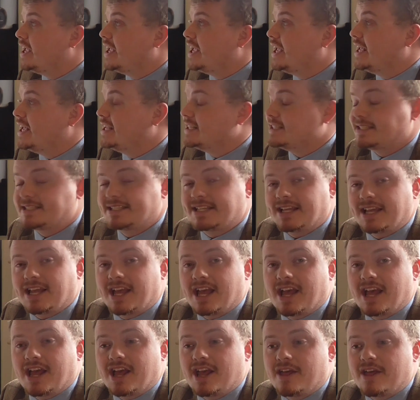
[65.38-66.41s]
is
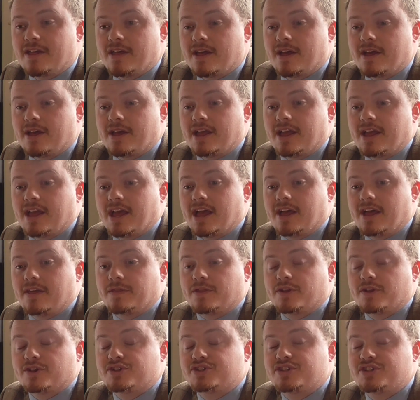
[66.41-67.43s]

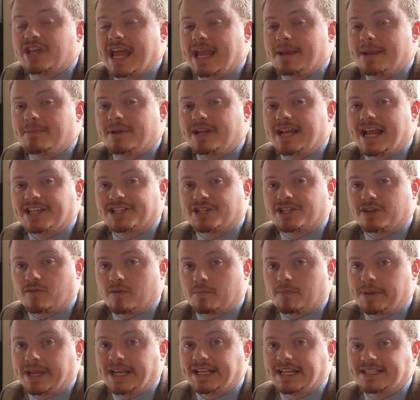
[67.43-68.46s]
the same letter
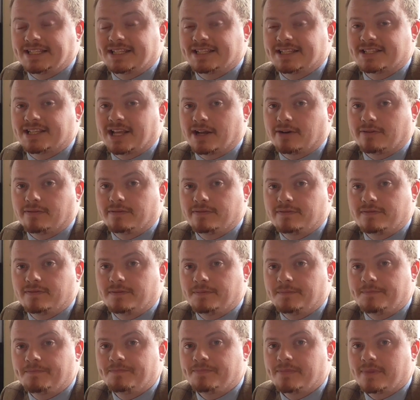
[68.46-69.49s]
repeats itself.
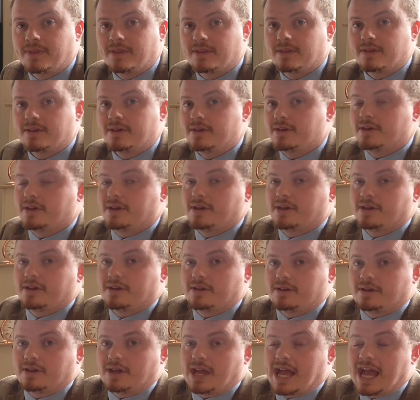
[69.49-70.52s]

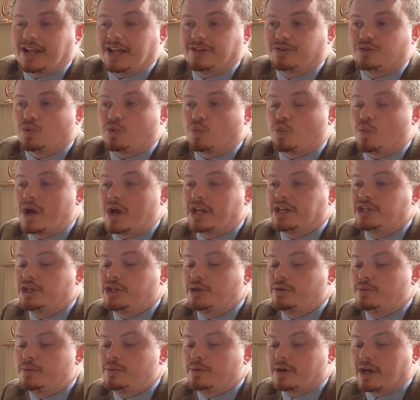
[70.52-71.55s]
And when
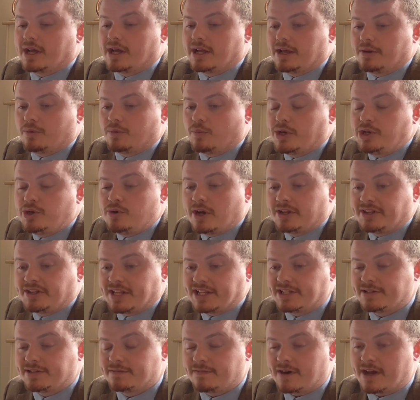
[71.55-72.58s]
you
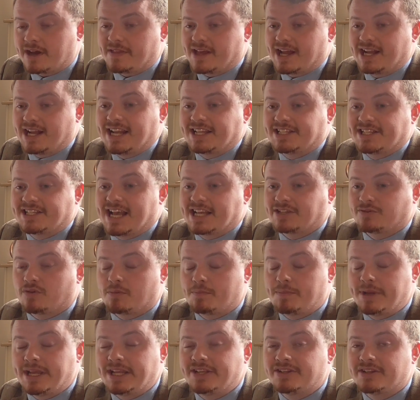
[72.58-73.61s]
identify that a letter has
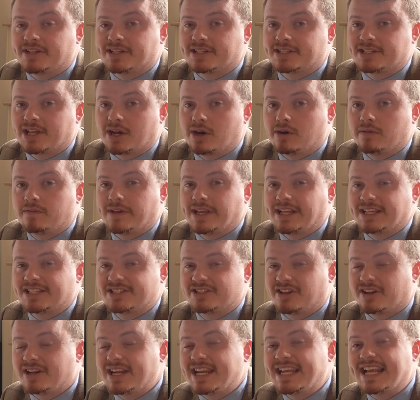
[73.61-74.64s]
repeated itself, it
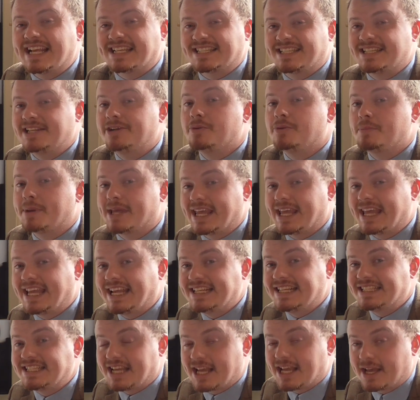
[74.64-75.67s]
suddenly gets a little bit
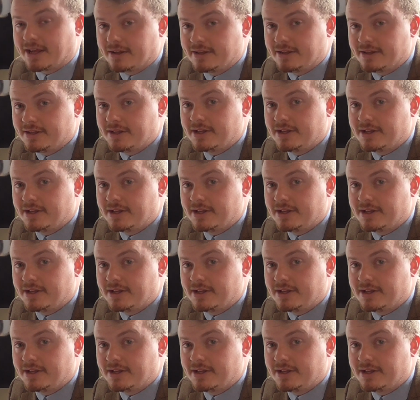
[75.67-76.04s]
easier